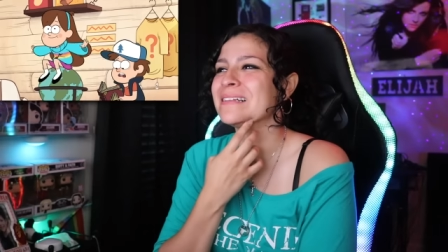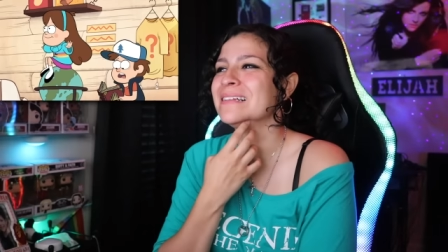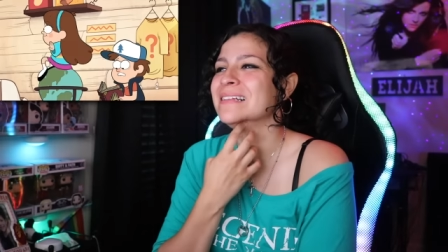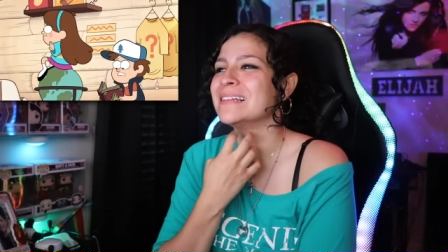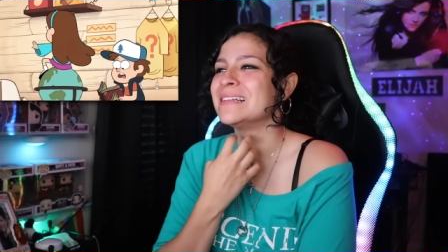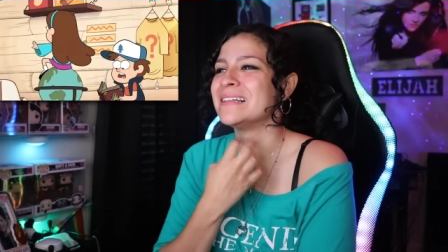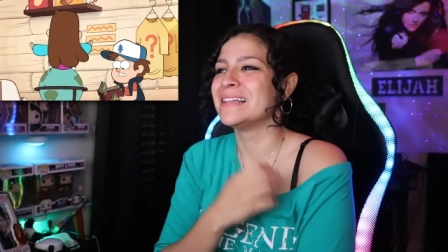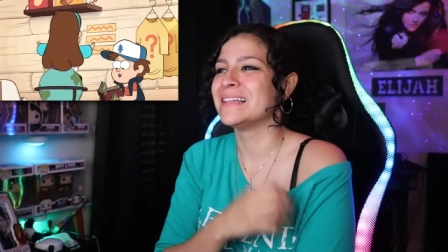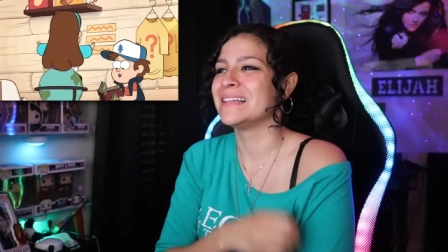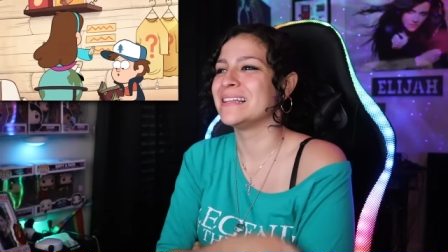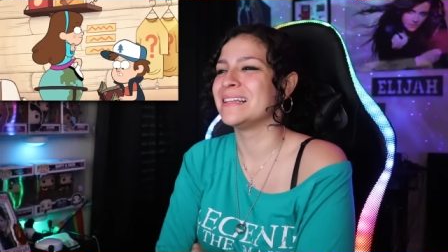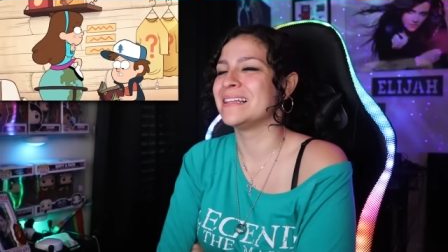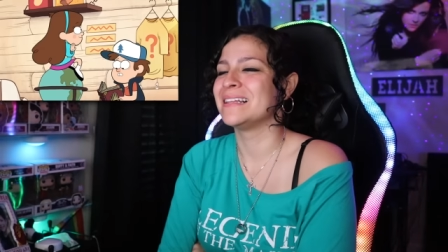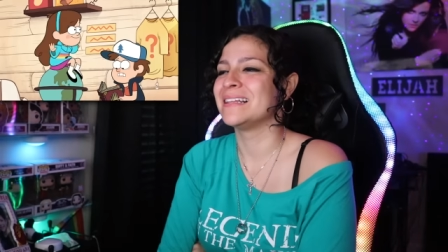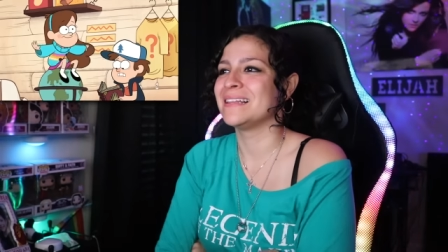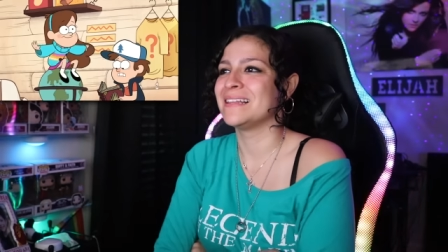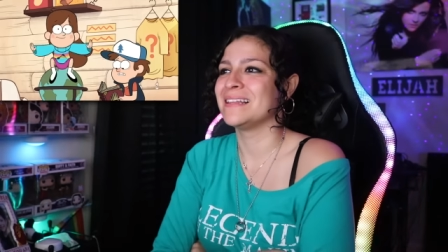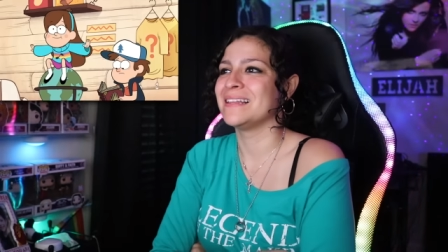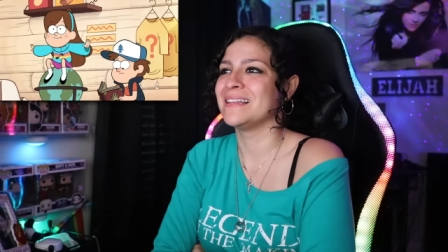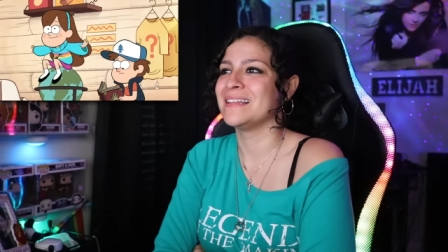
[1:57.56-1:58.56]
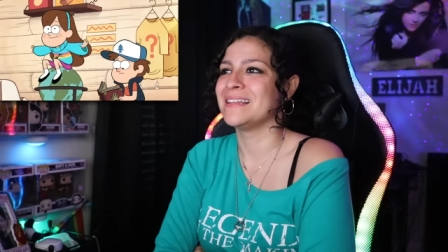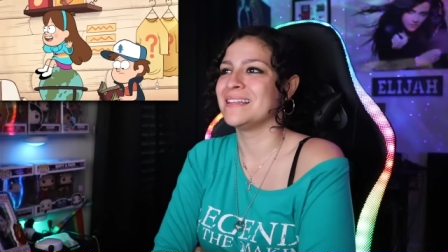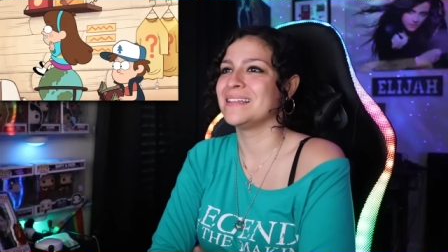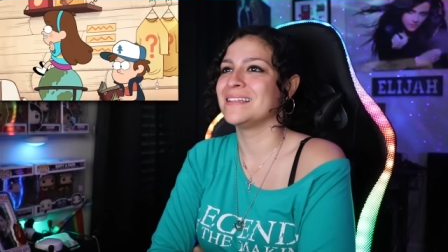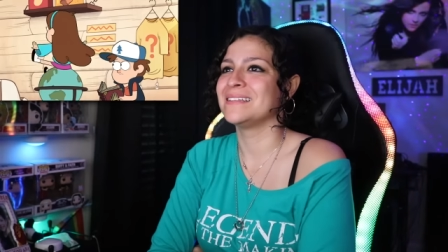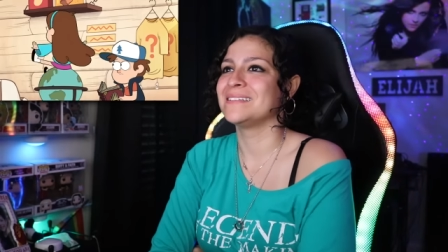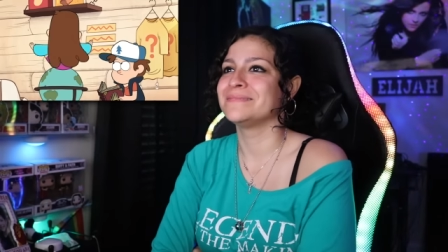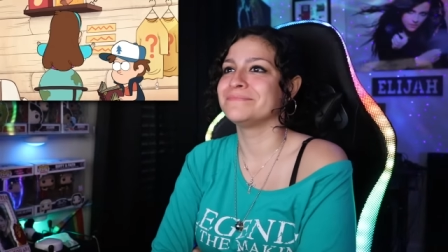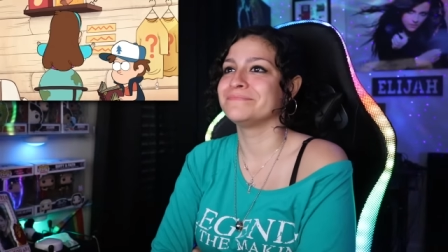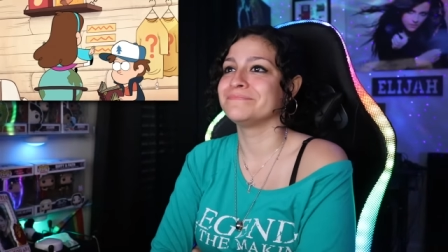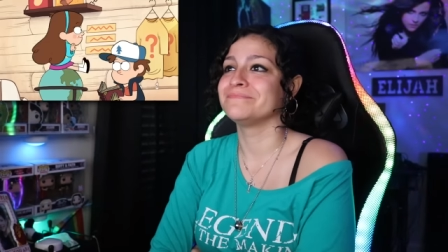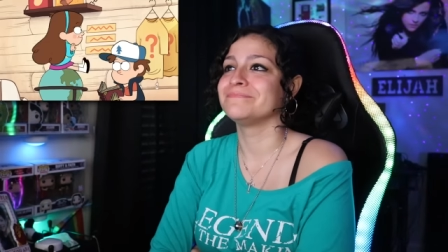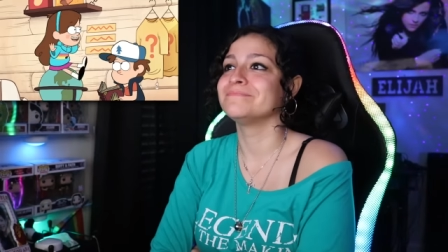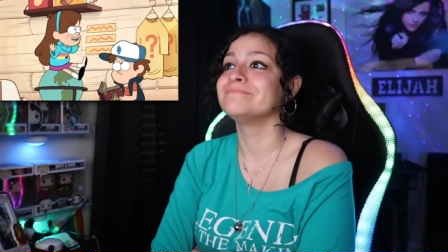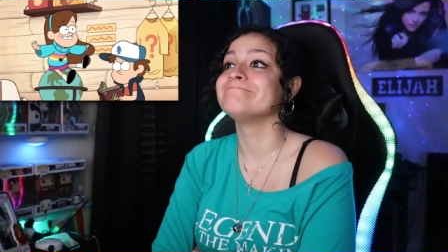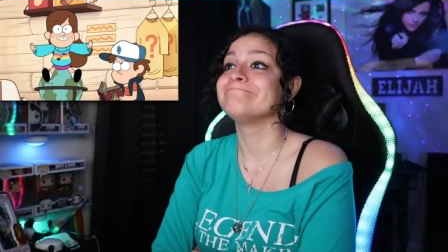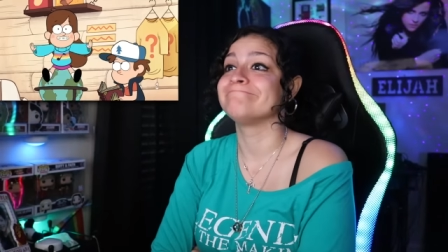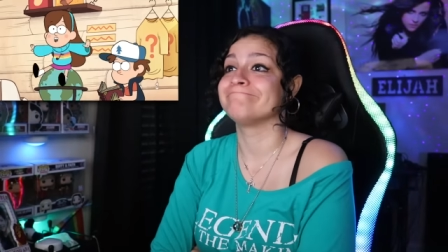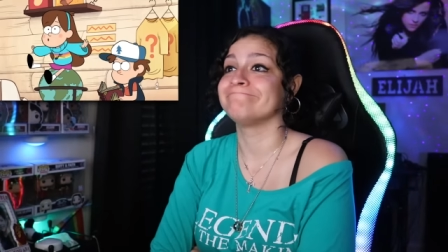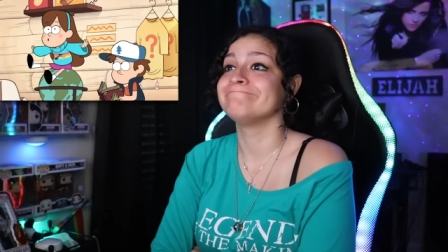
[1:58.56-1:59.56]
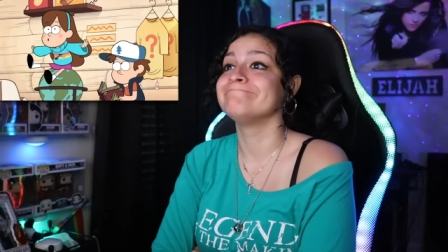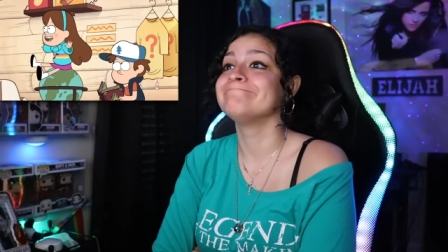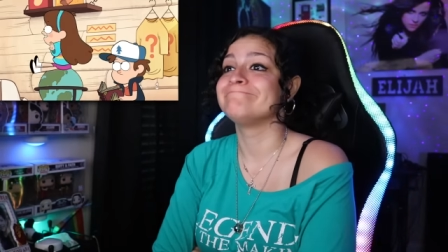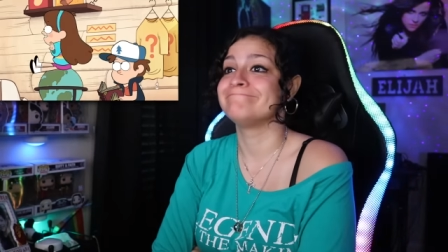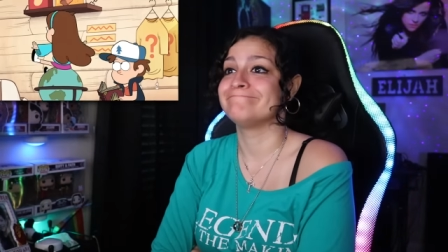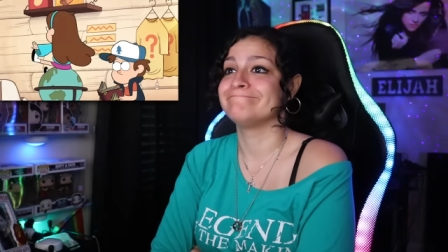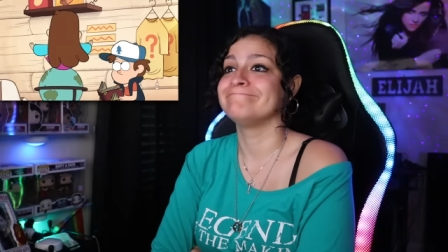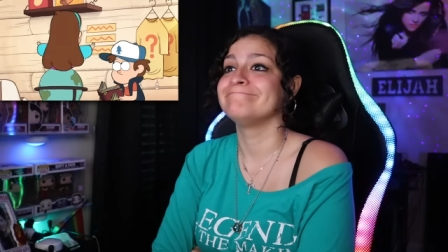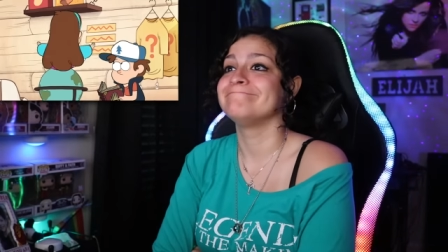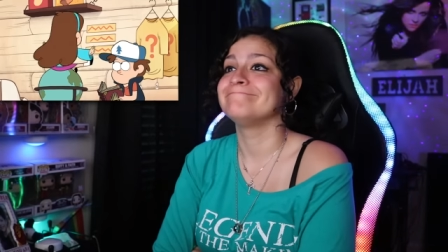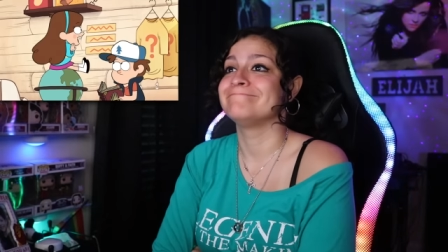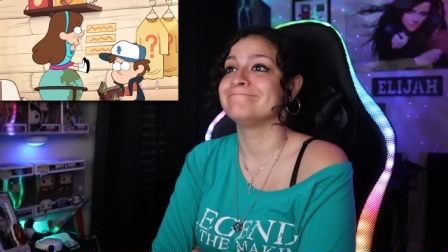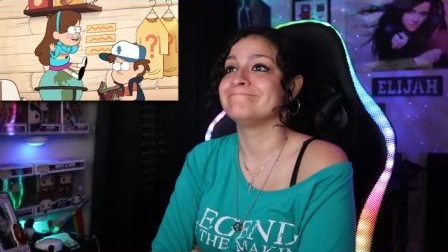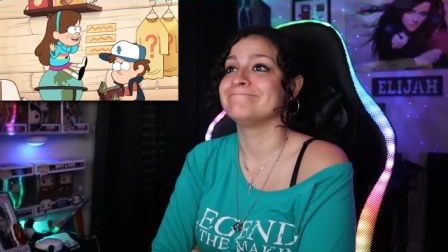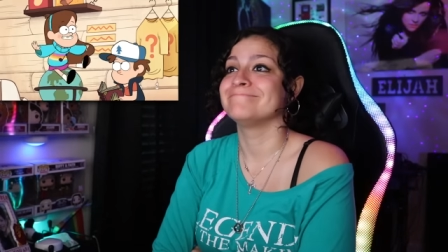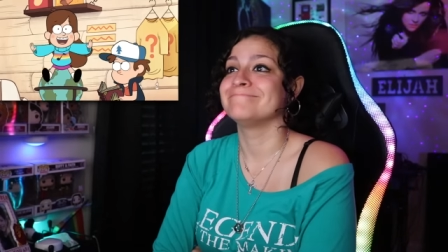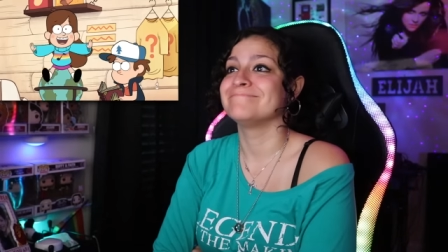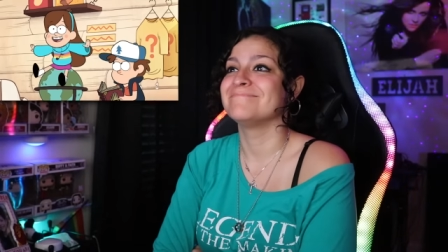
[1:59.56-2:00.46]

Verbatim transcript: do you believe in ghosts? I believe you're a big dork.